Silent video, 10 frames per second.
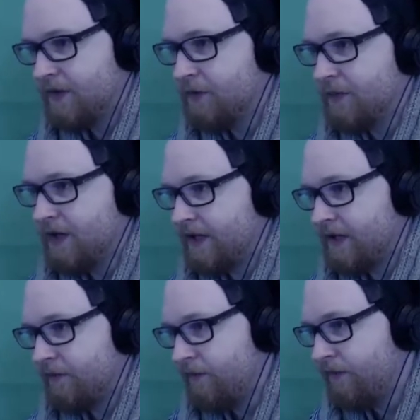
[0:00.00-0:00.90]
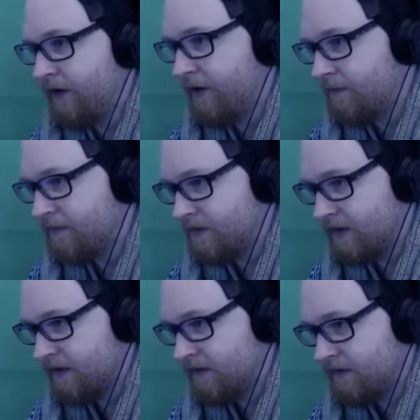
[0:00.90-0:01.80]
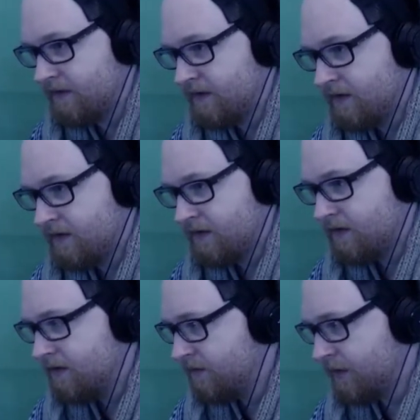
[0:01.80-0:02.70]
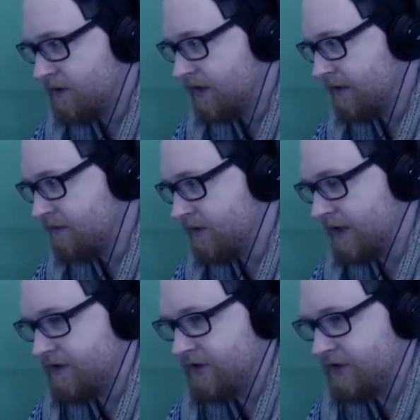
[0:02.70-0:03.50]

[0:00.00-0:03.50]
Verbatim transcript: Illuminati confirmed in Wait, what's the game called again?